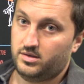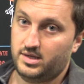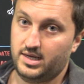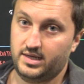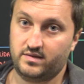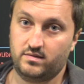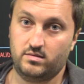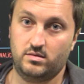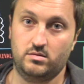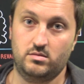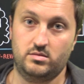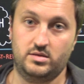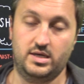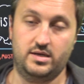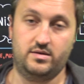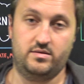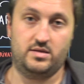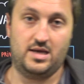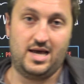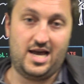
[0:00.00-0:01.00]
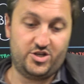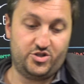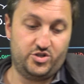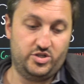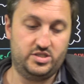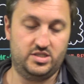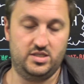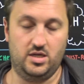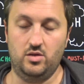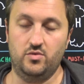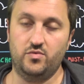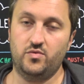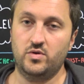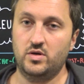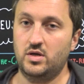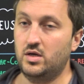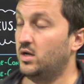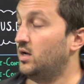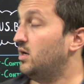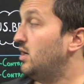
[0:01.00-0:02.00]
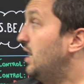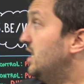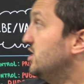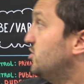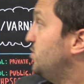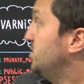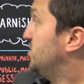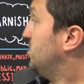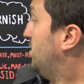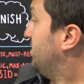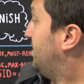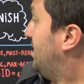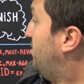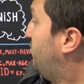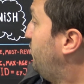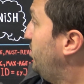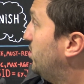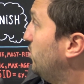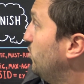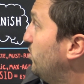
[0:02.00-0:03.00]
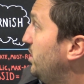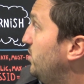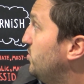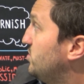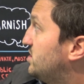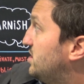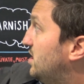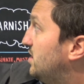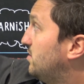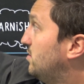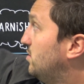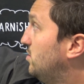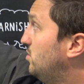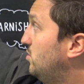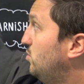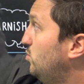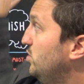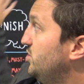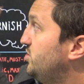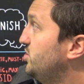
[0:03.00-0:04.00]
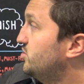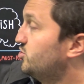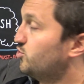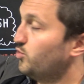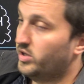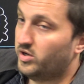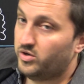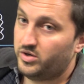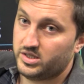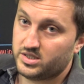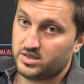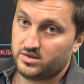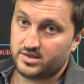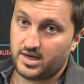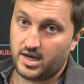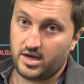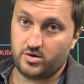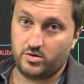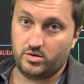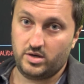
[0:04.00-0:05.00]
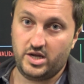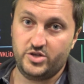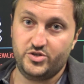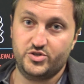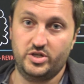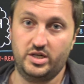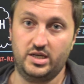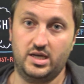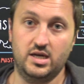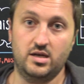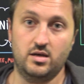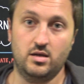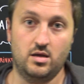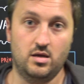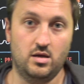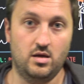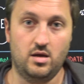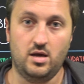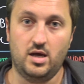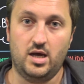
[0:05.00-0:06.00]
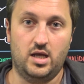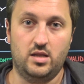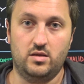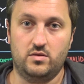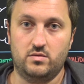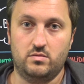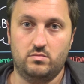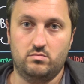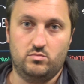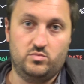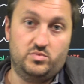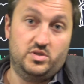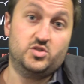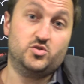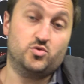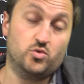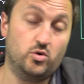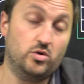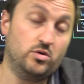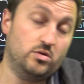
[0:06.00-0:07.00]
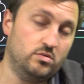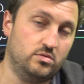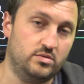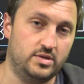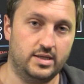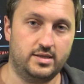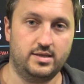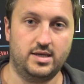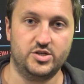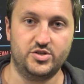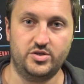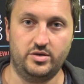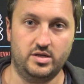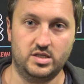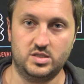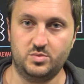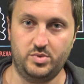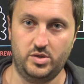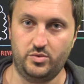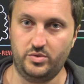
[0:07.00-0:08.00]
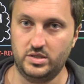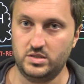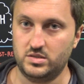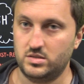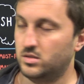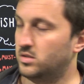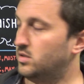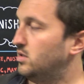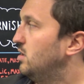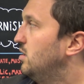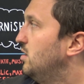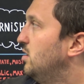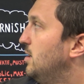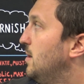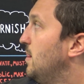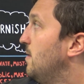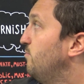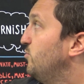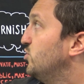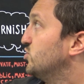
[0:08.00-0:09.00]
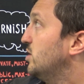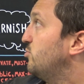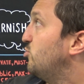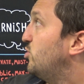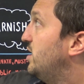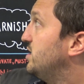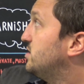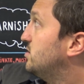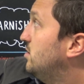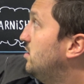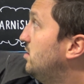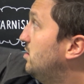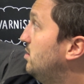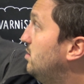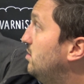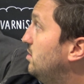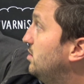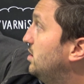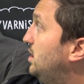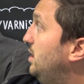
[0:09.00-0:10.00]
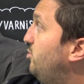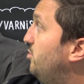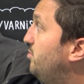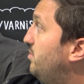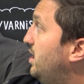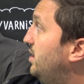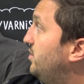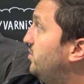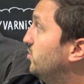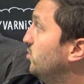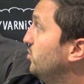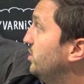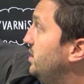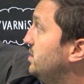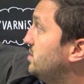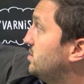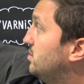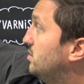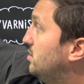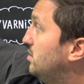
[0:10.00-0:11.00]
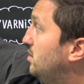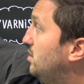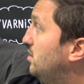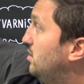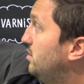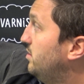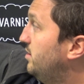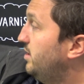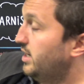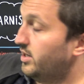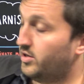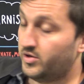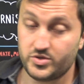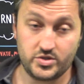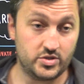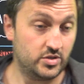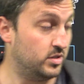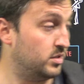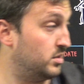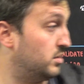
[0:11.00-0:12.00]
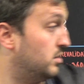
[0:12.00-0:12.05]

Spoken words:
that hash itself. As a result, every cookie you set will just trigger this entire engine again and destroy that caching experience. To summarize, keep in mind the cookies, the headers,